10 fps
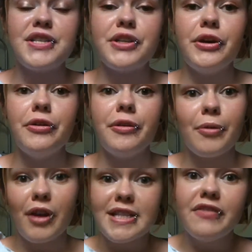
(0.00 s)
so the
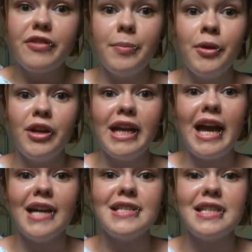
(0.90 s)
progressive community
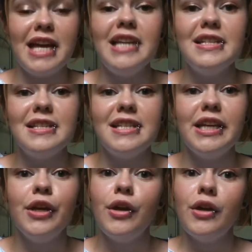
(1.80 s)
has a
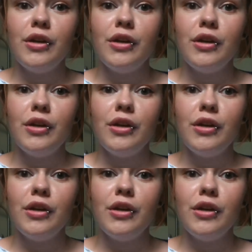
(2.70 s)
tendency